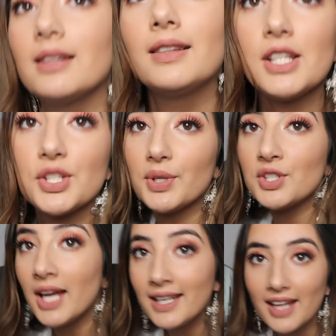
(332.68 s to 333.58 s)
let's
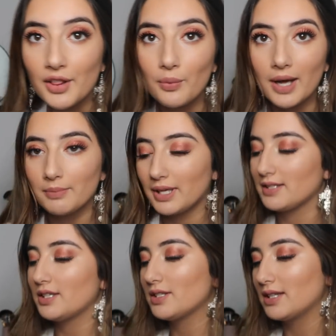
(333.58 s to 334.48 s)
swatch another one
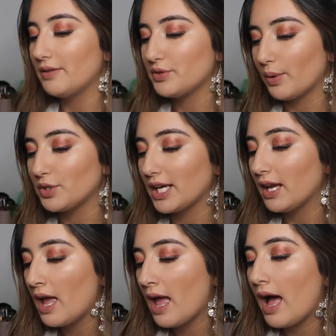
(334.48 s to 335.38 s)
because I just love
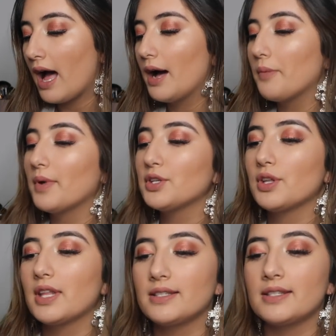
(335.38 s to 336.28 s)
swatching.
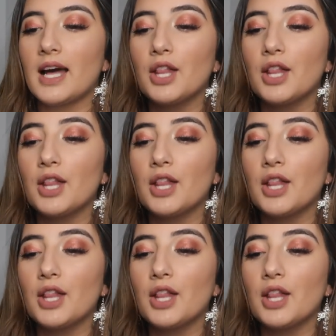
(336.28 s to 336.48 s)
So there's this